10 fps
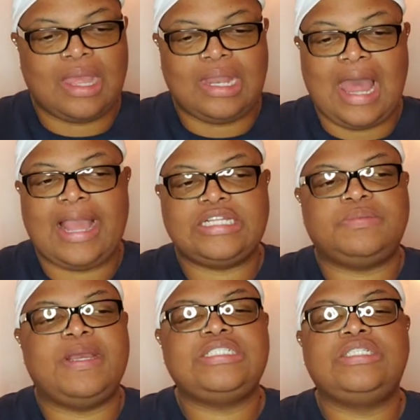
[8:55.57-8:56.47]
like
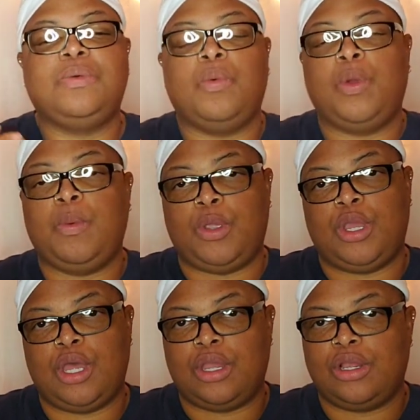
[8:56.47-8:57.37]
especially when we were
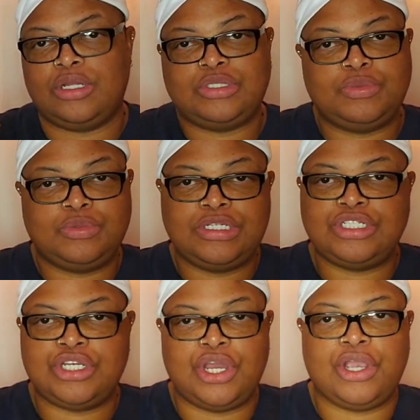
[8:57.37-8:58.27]
younger, because when we
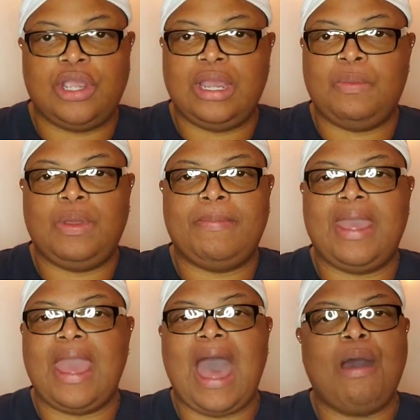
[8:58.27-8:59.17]
was younger and we met,